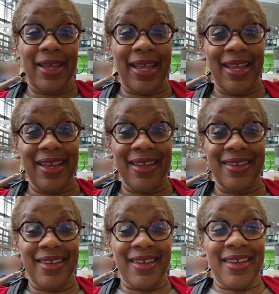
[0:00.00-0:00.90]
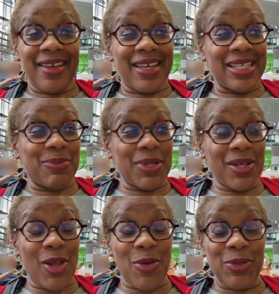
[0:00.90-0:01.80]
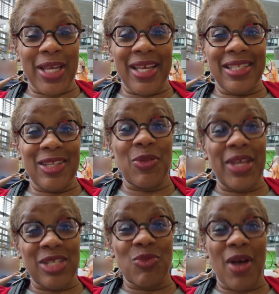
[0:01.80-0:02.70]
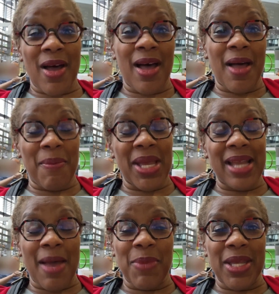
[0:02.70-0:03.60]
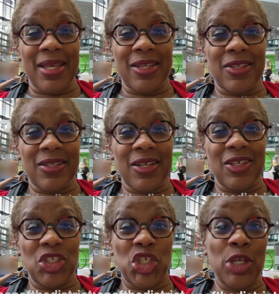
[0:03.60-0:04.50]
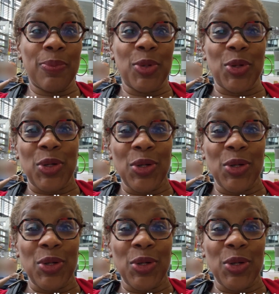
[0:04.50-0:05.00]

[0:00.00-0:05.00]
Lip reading: and it's been a long day, so that's why I may not be as chipper